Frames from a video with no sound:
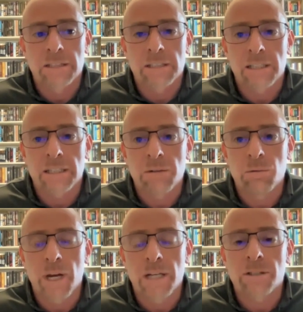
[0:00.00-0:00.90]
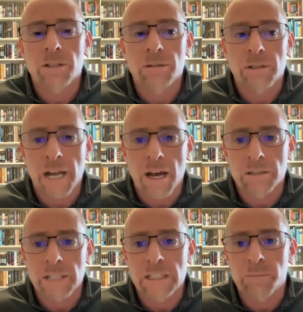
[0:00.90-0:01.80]
just says he went to her
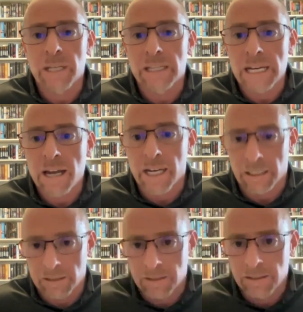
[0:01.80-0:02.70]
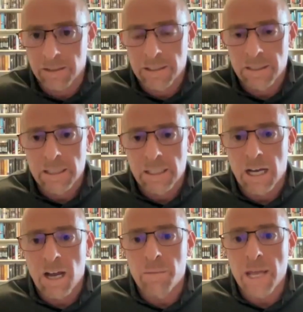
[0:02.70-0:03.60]
house and spent the night.
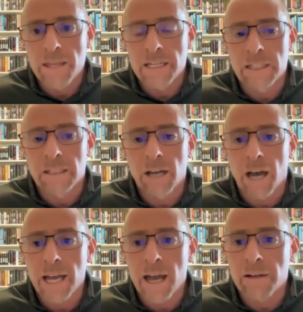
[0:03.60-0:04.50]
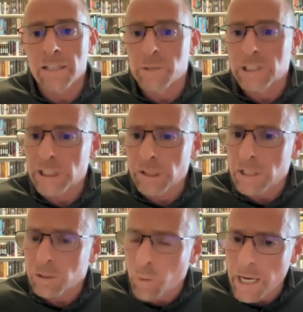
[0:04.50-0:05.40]
Um, and then he got out in a mysterious
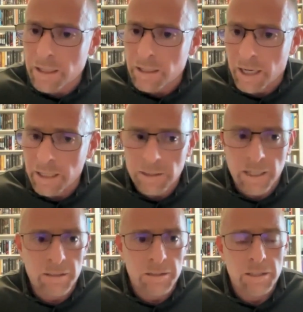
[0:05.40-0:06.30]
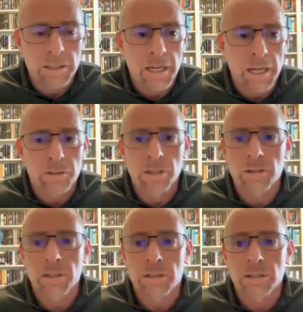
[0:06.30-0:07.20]
way at night and and took
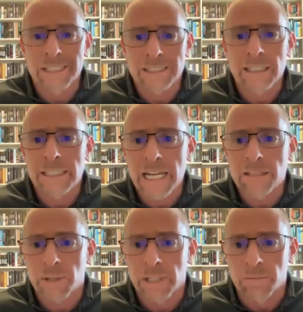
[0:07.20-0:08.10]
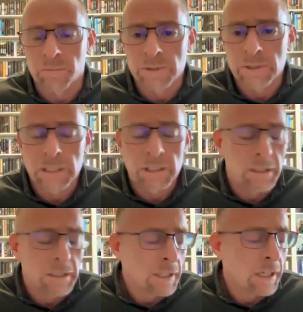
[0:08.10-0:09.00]
the, the city gates with him.
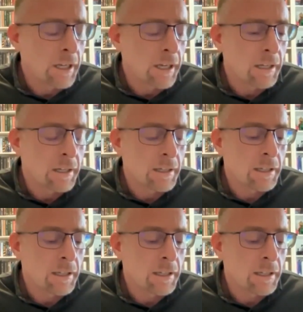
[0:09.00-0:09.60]
Uh,